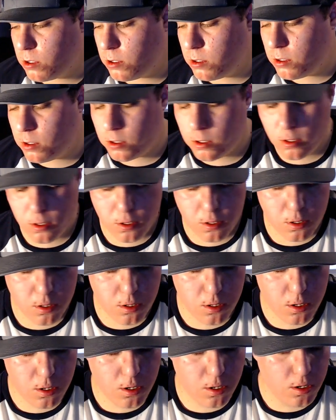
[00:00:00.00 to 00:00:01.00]

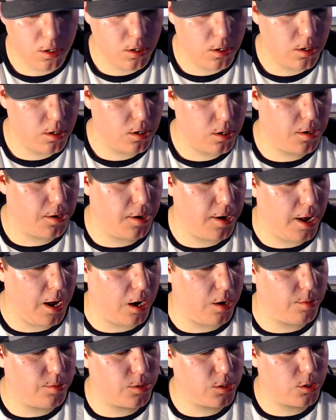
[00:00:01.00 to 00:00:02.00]
and
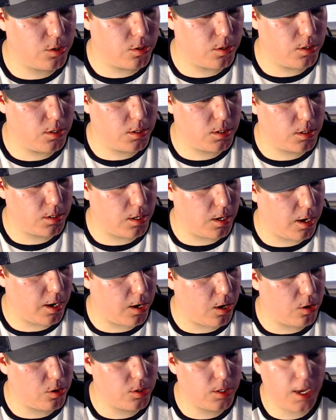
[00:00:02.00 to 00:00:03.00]
now we see this I
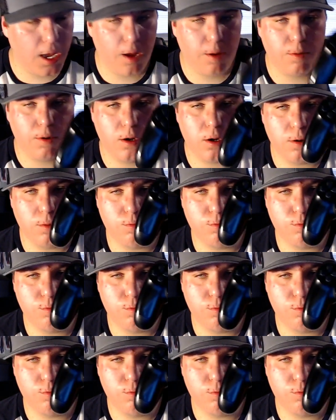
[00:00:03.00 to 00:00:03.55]
also have a